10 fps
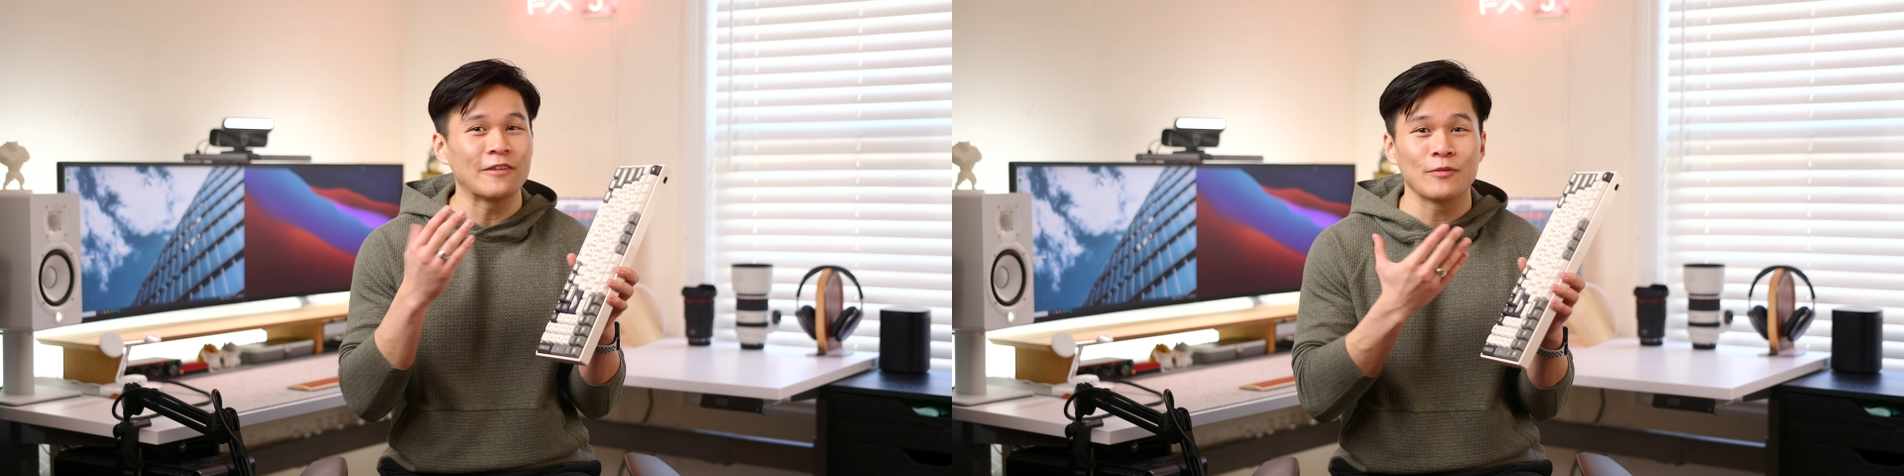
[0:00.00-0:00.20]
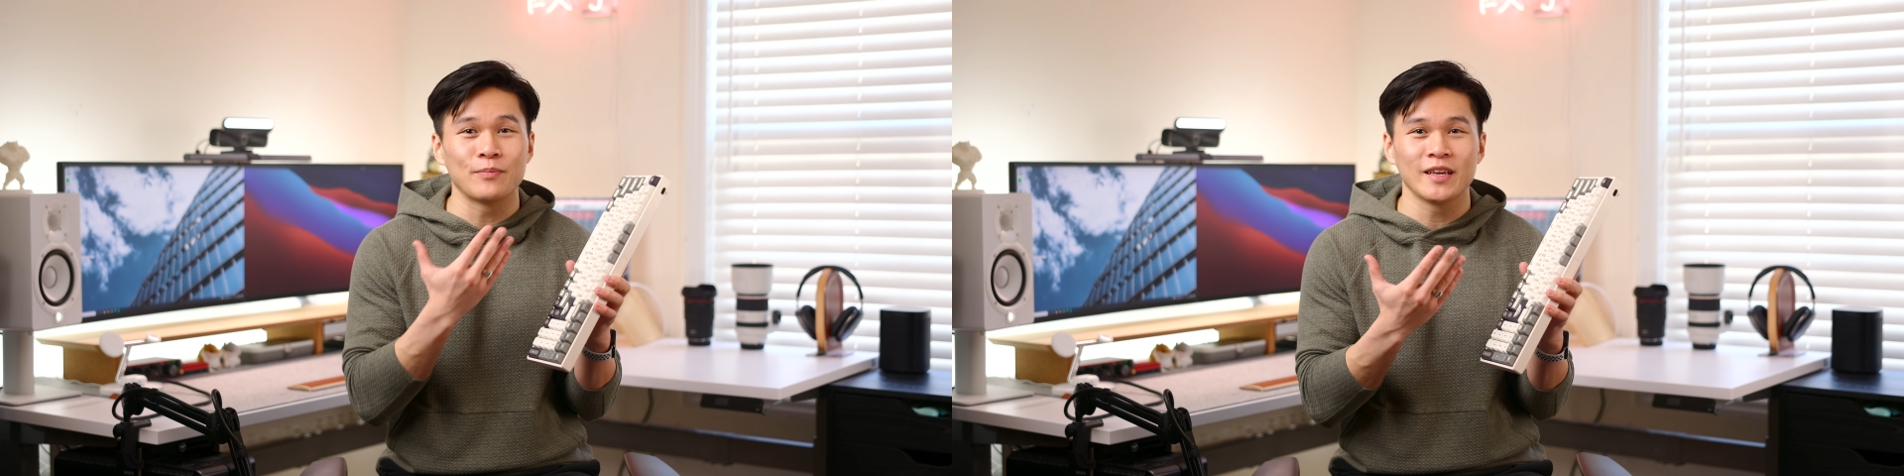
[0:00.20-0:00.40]

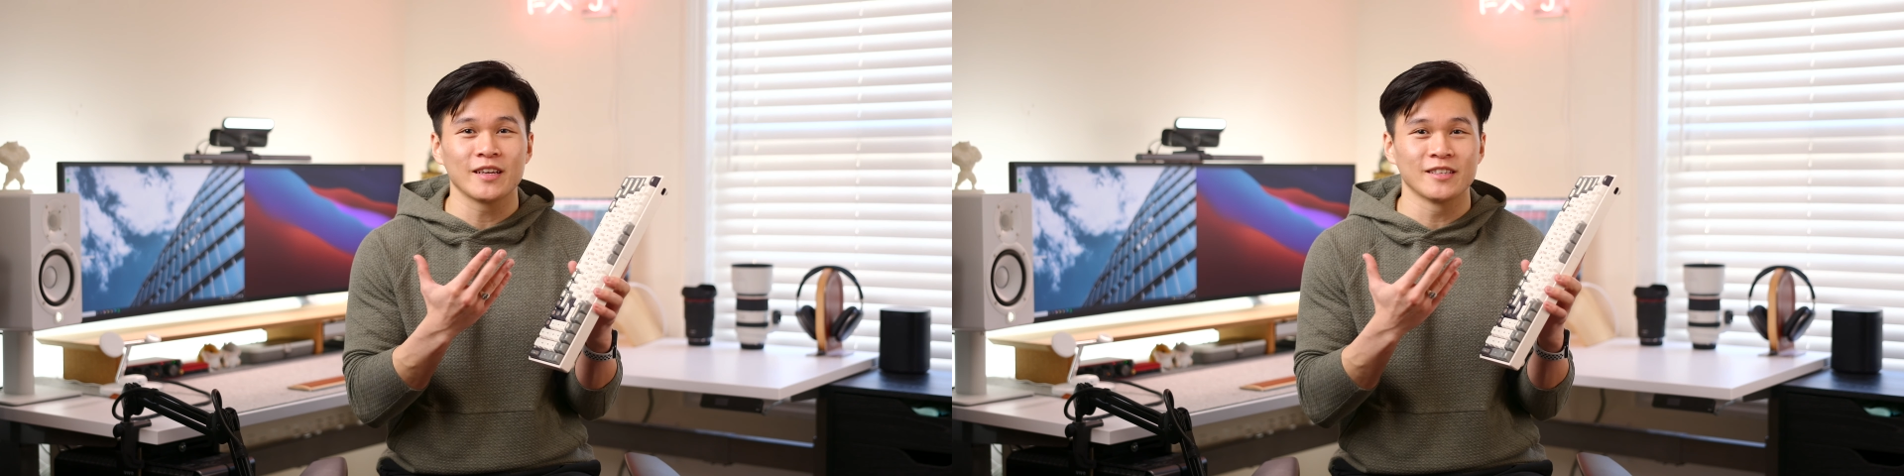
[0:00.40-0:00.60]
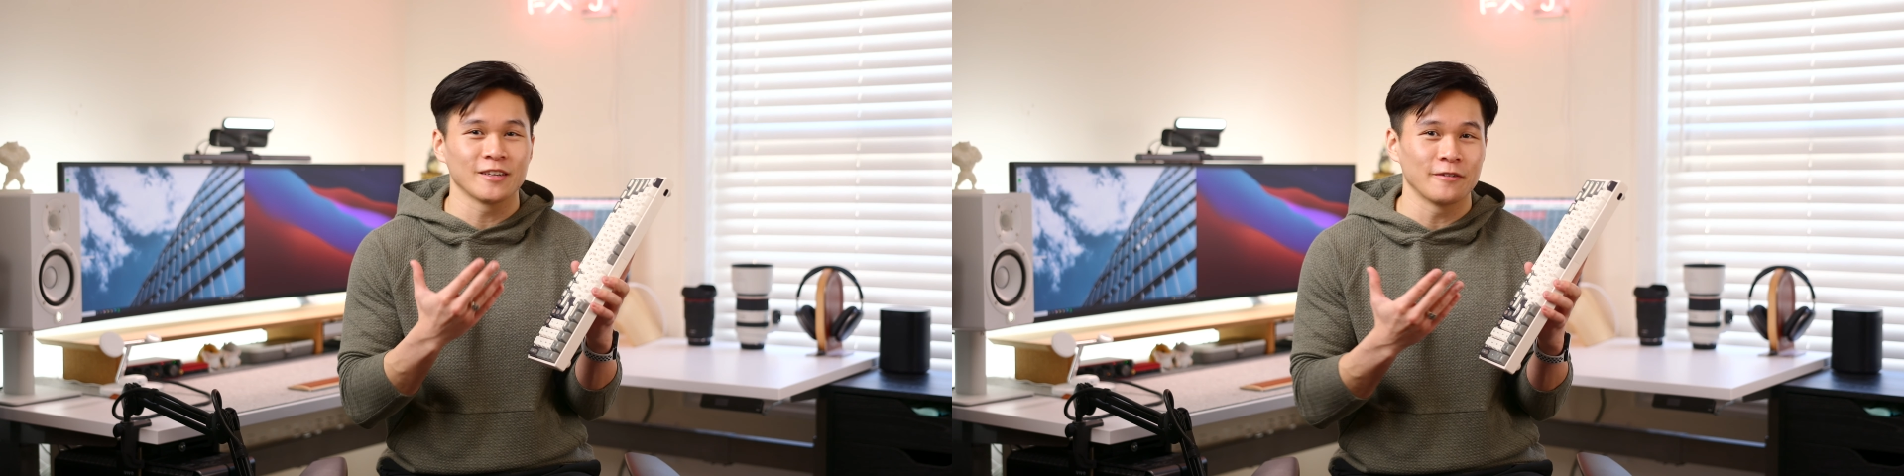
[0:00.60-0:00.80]
even be
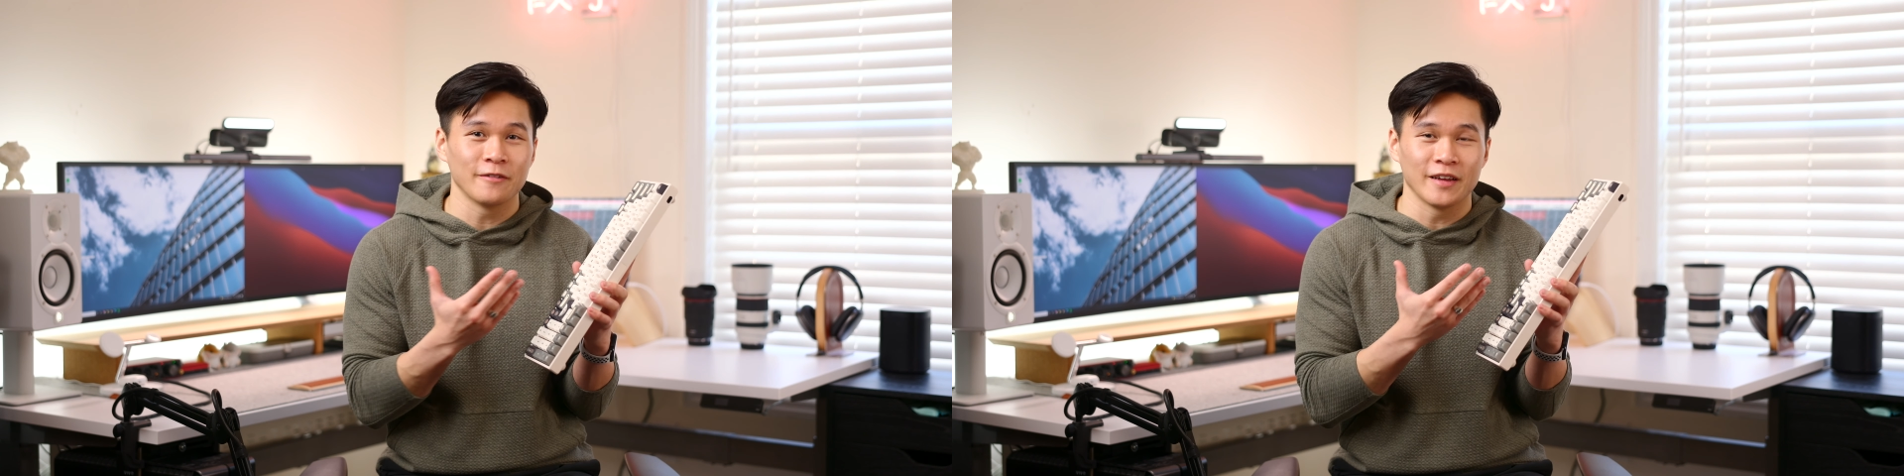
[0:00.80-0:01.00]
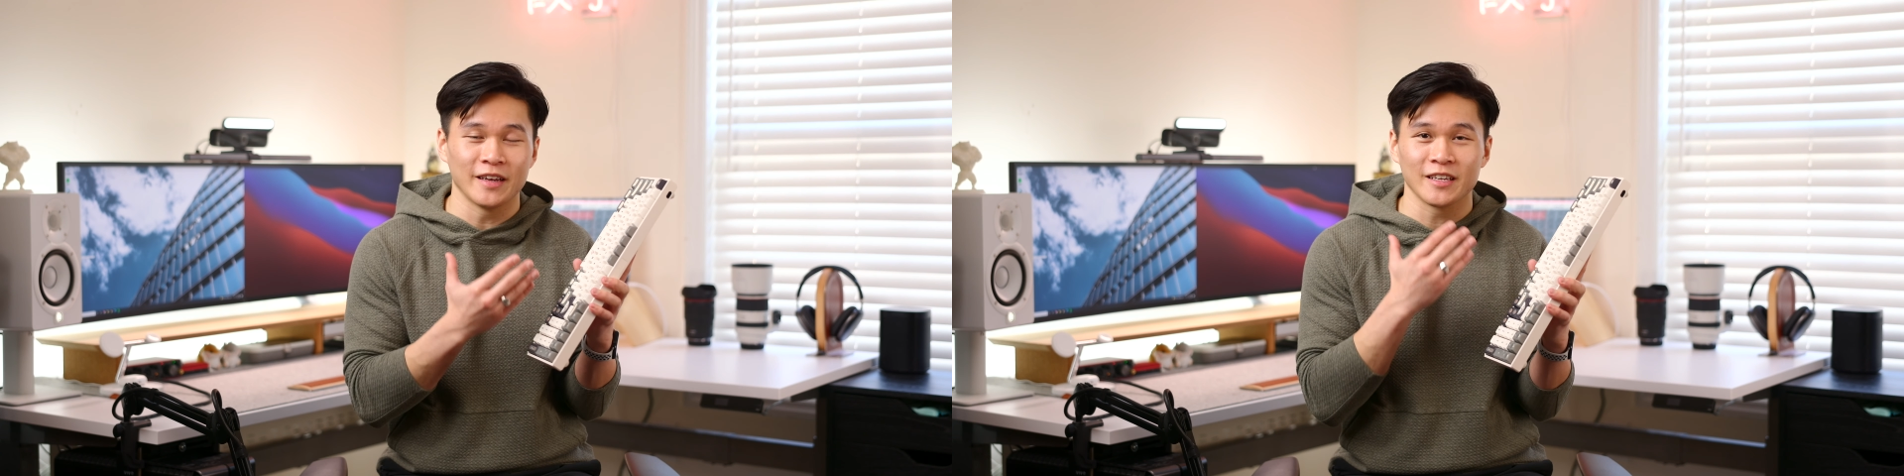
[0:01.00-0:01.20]

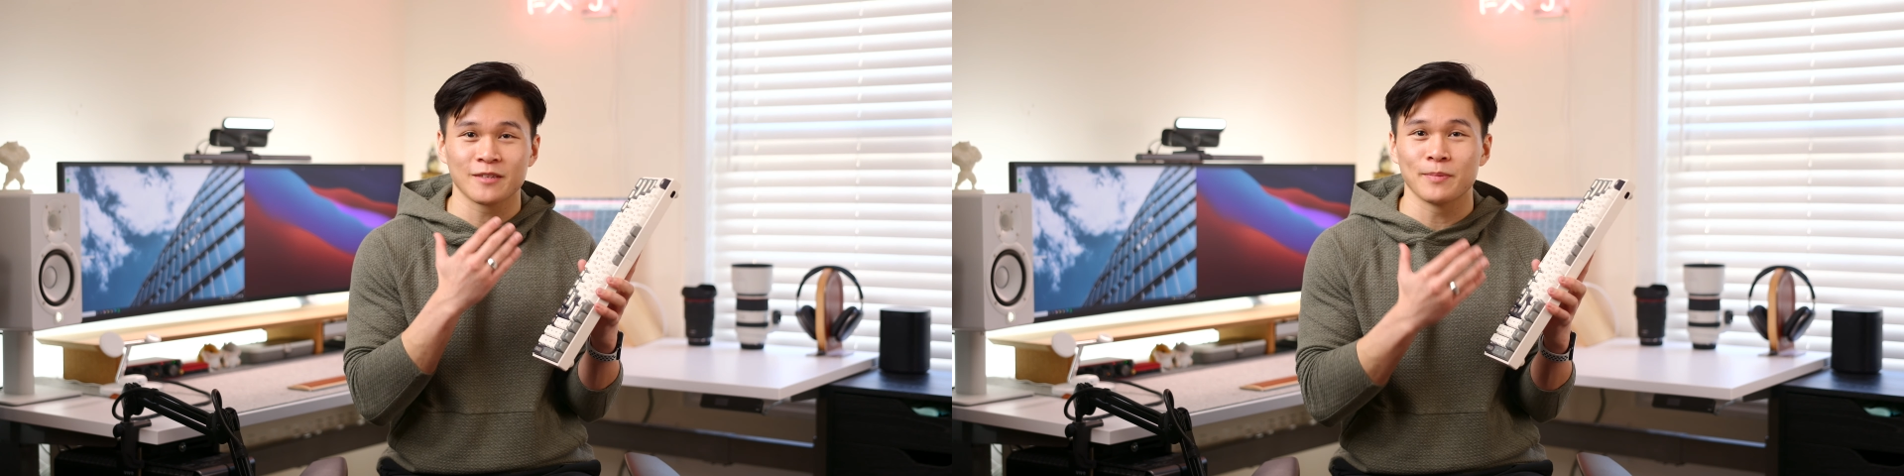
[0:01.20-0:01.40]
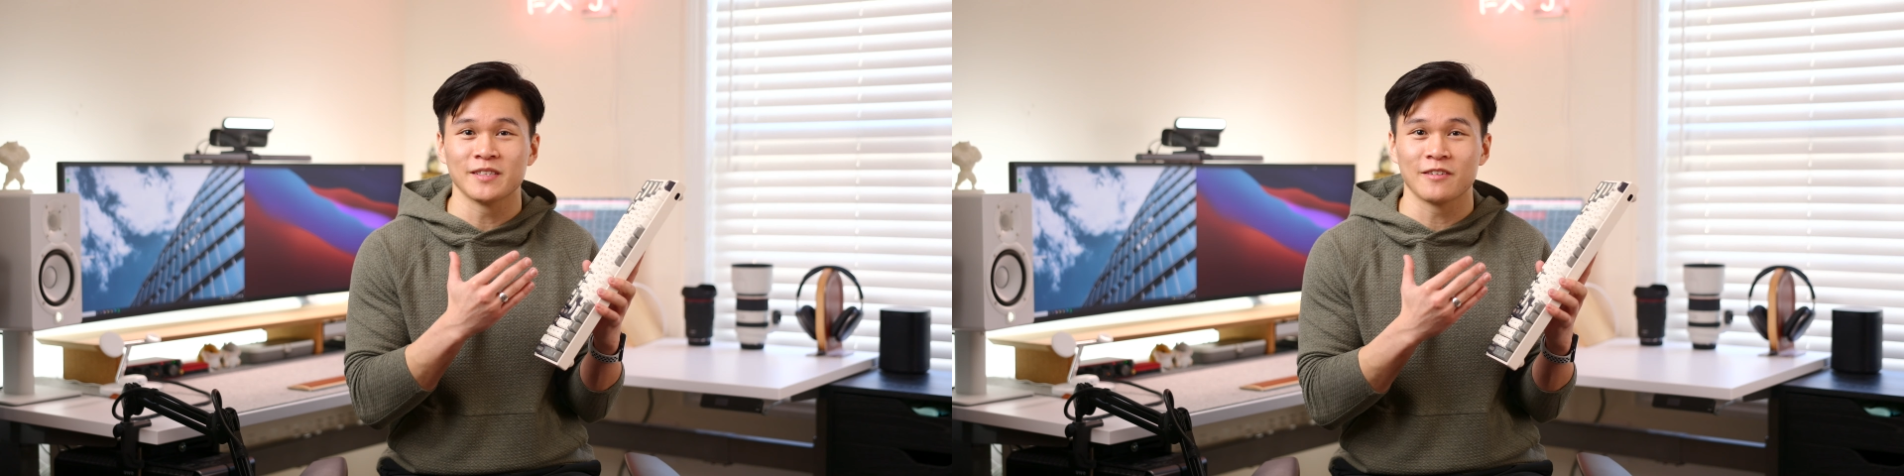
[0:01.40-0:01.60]
considered an
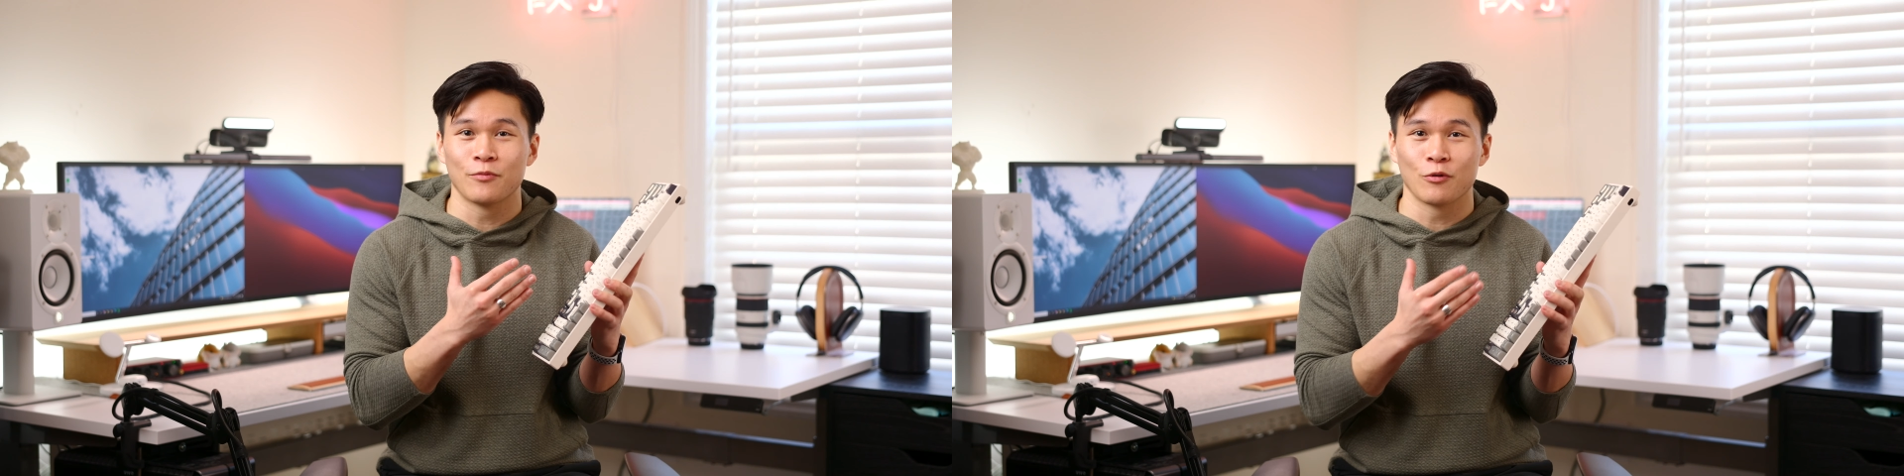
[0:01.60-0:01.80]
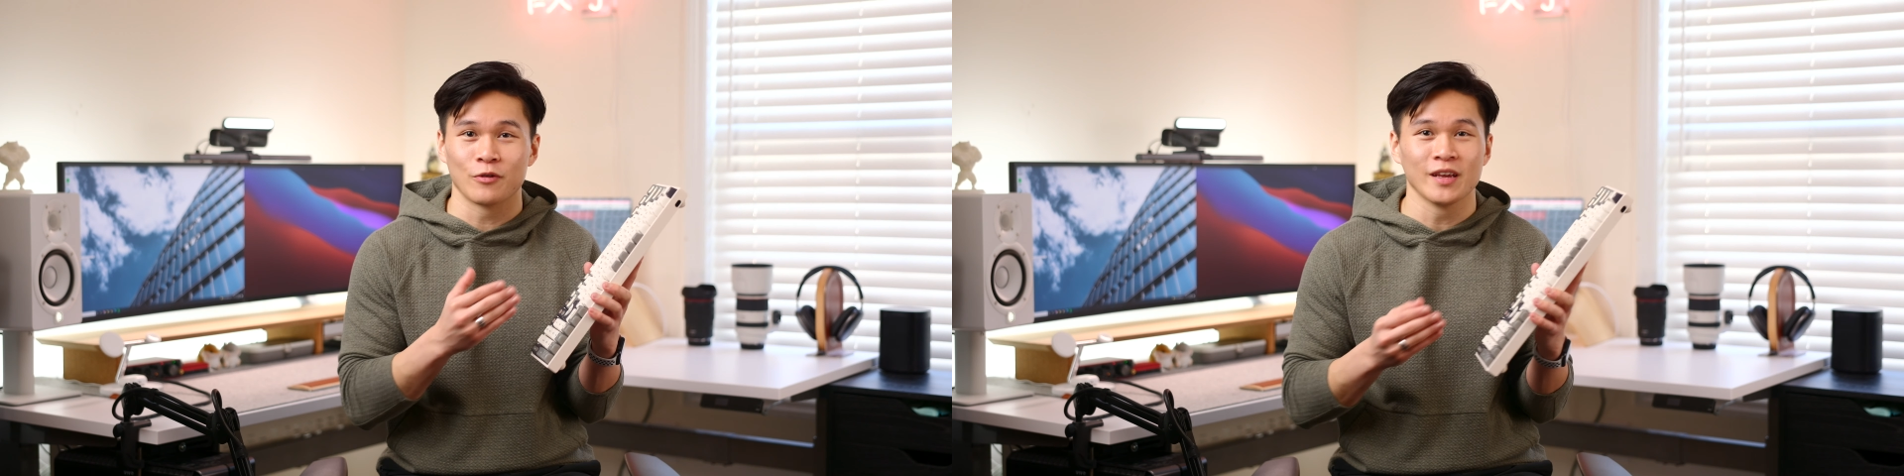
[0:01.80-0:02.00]

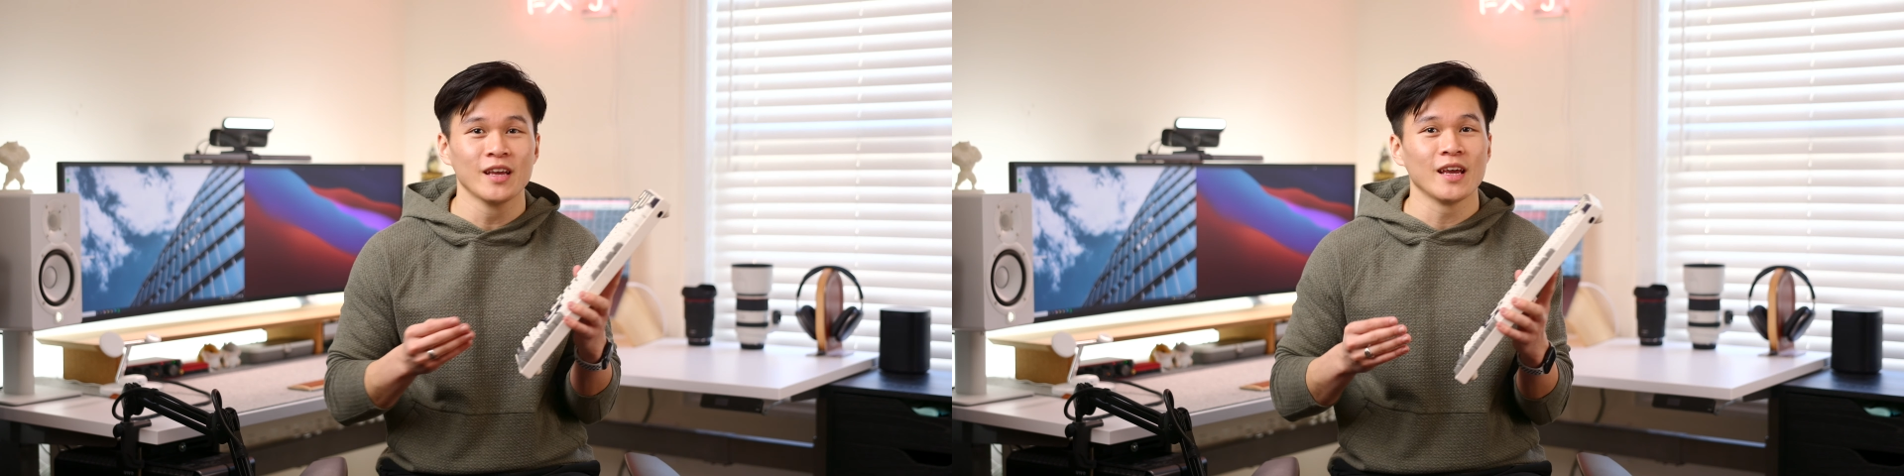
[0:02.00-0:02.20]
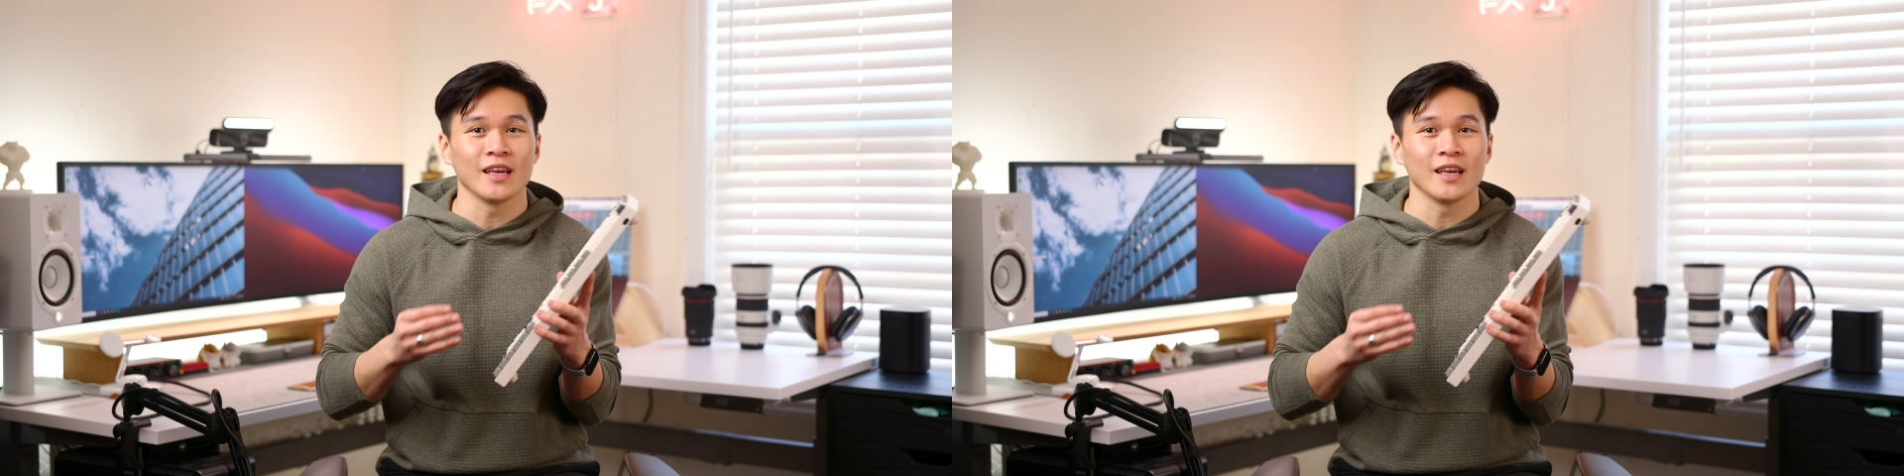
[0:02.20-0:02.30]
expensive board